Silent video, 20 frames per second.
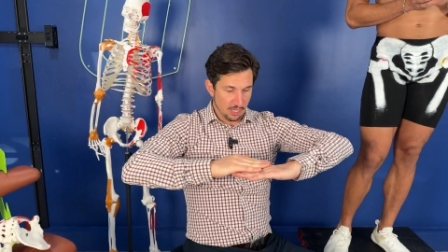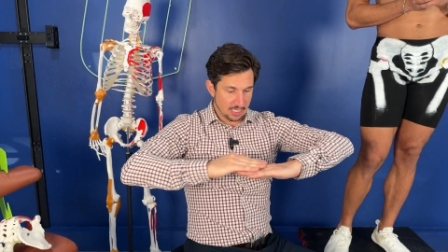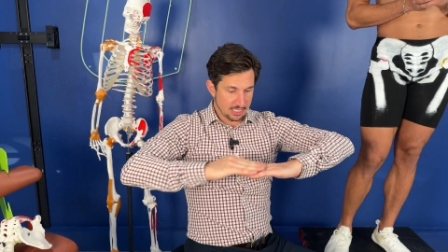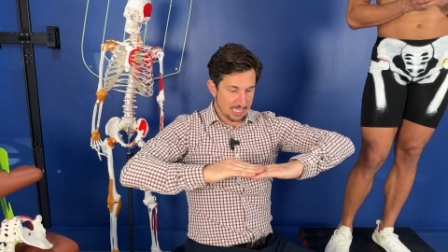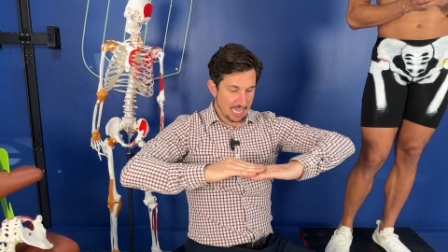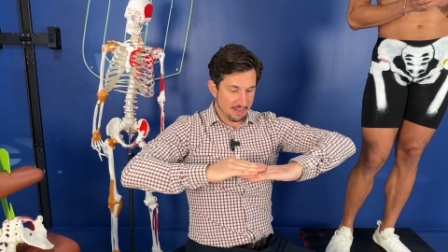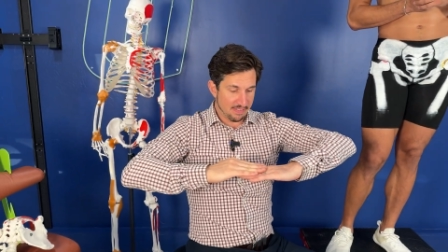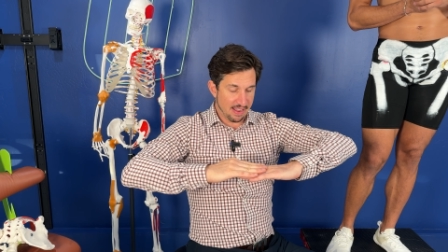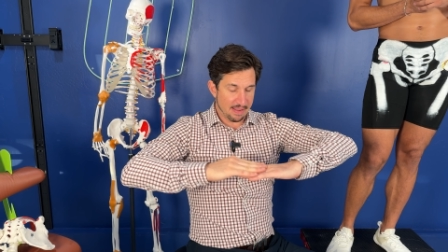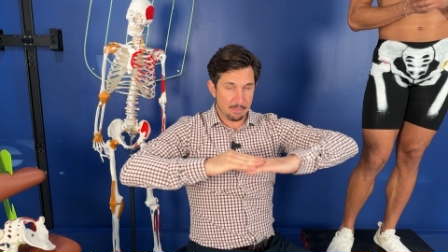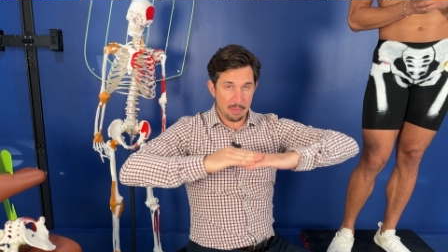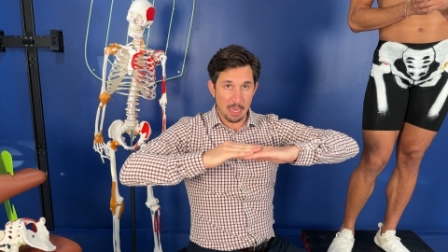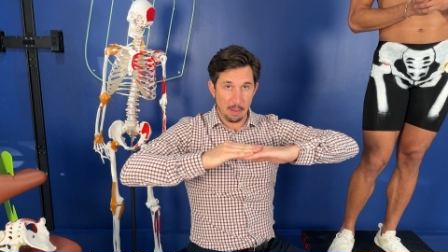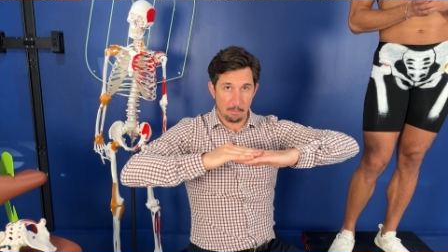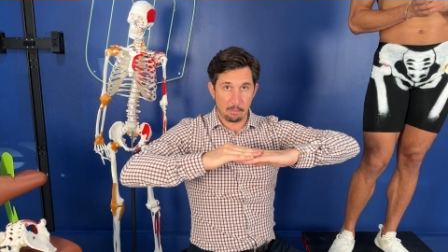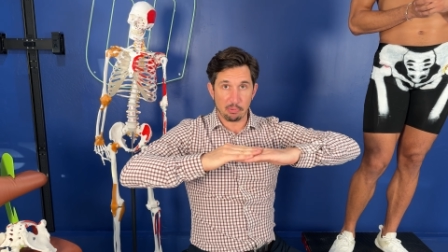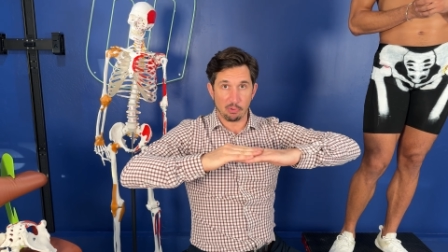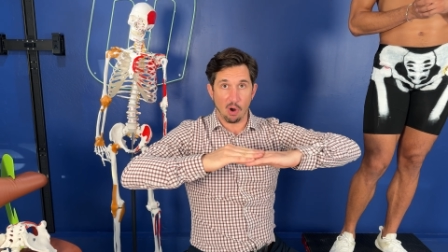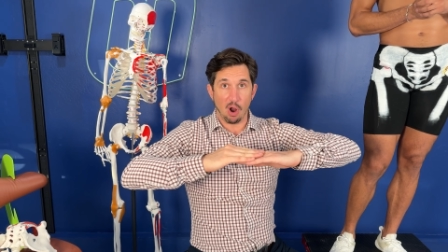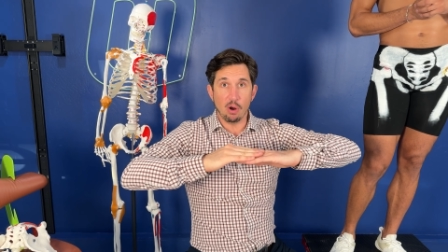instead of it being
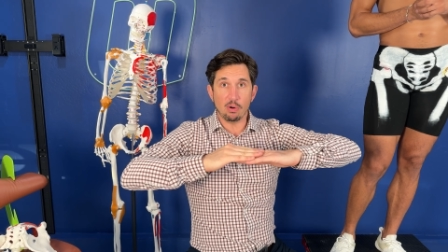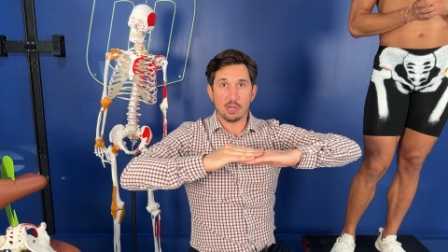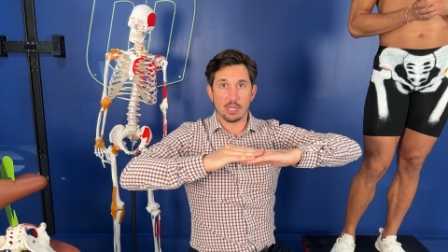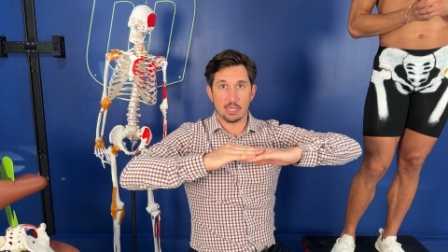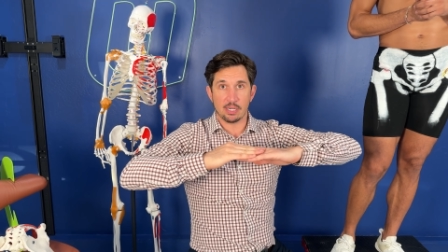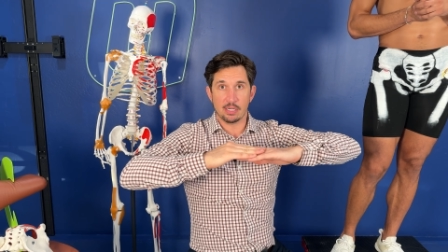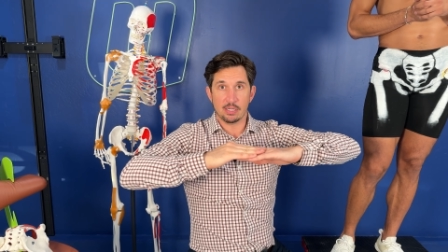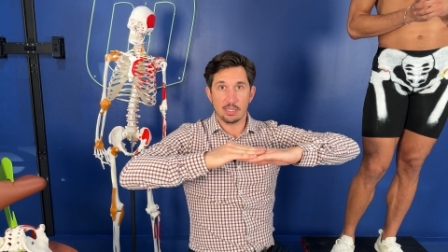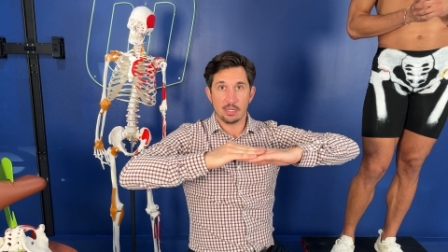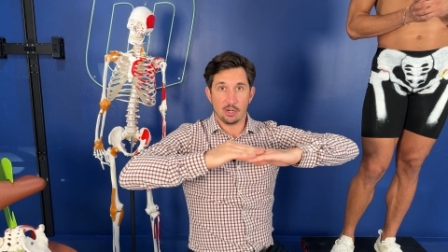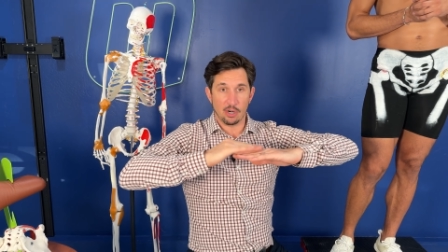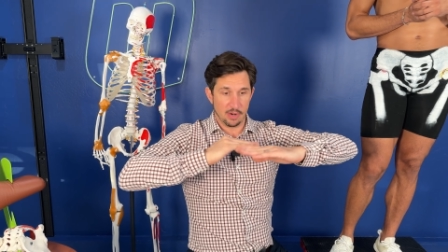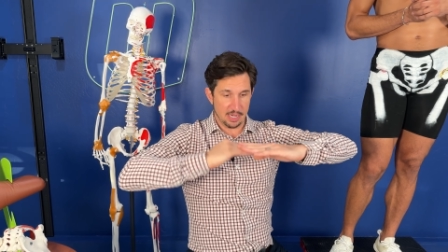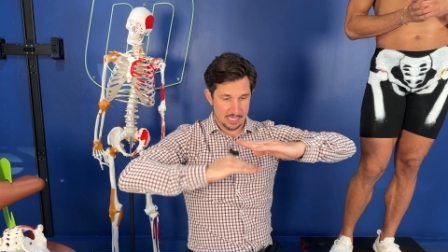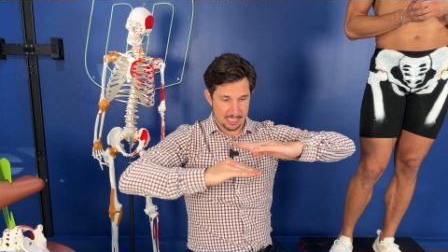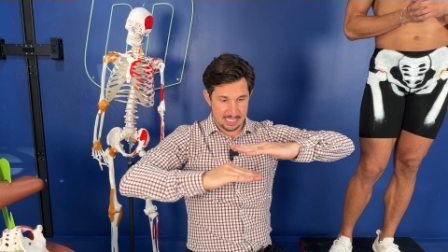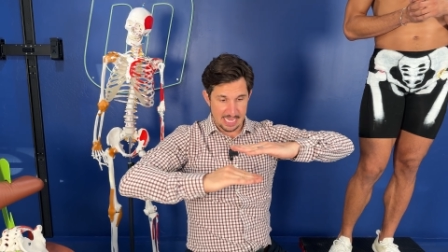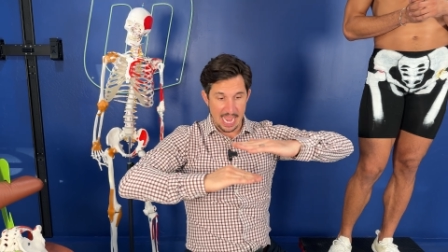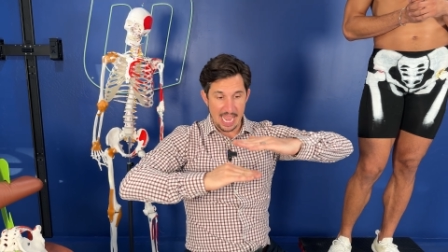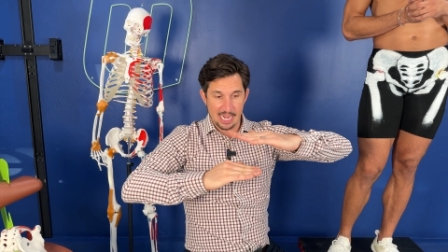broke, or in
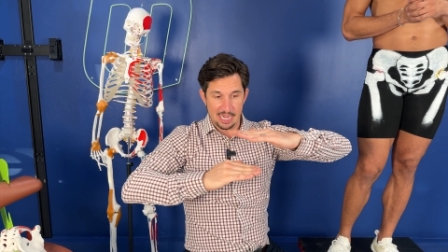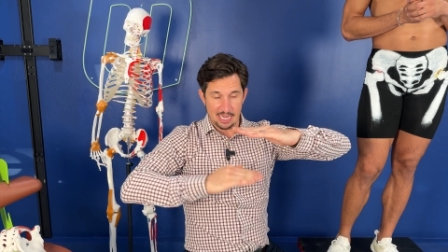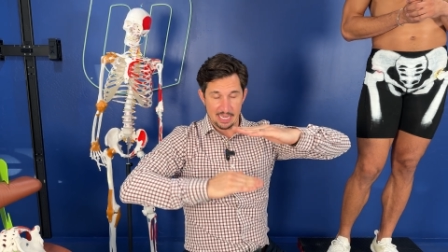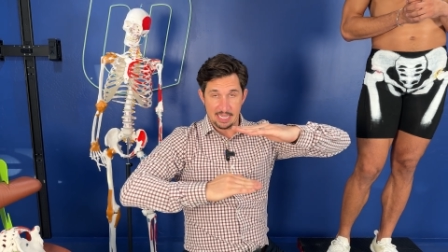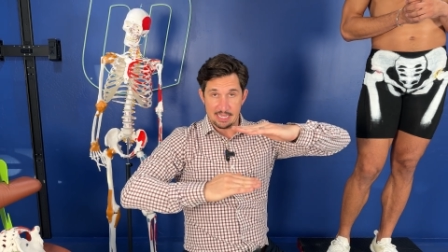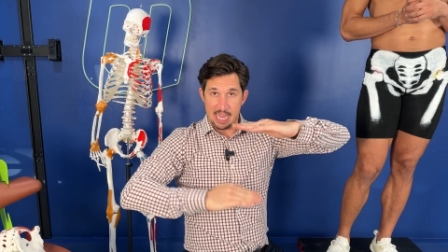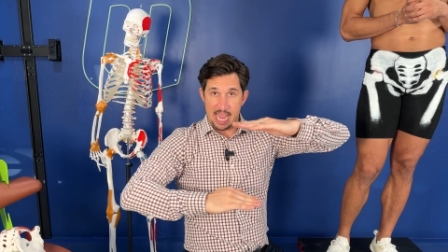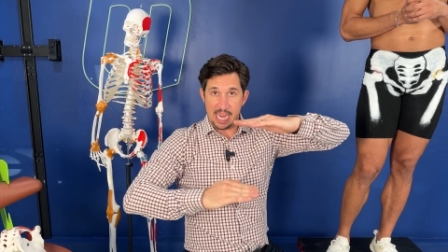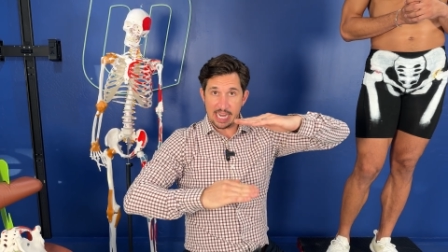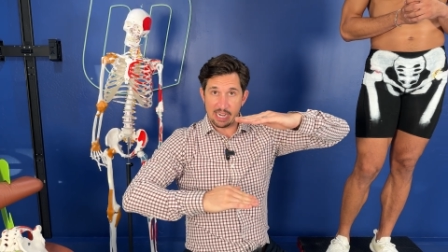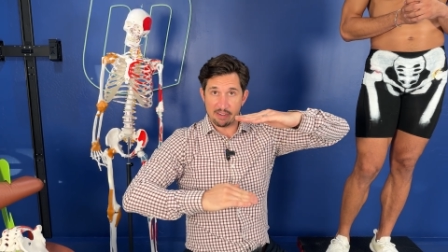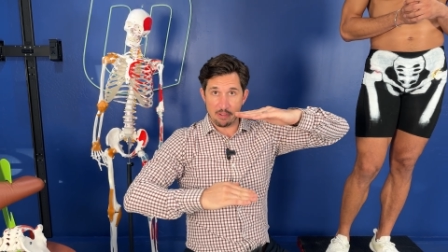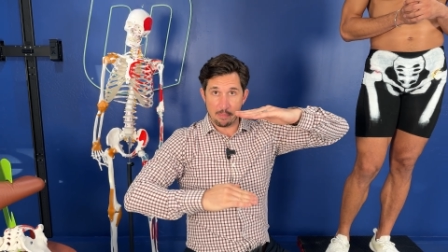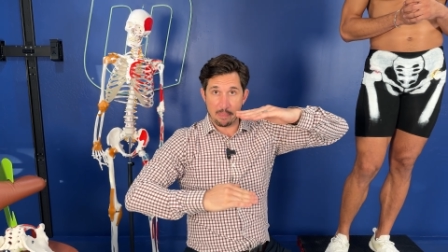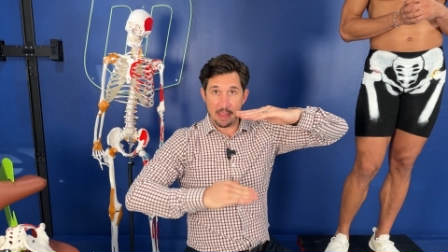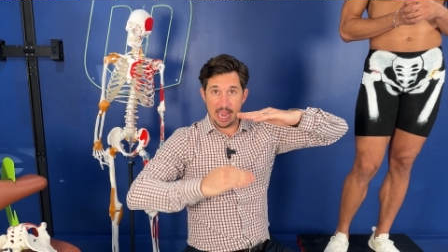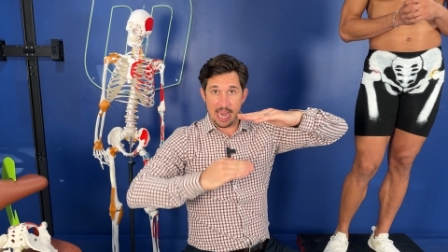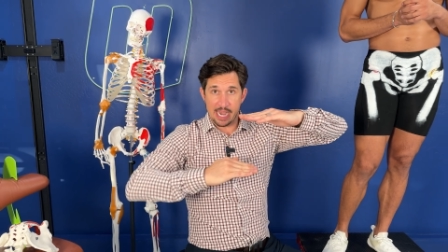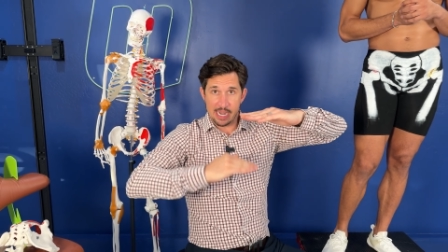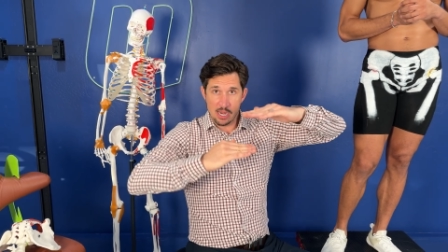debt and negative and
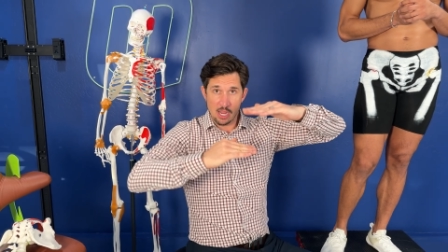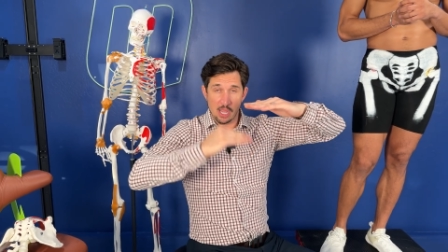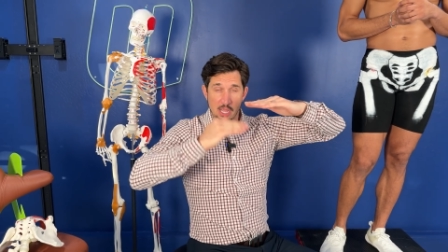pain,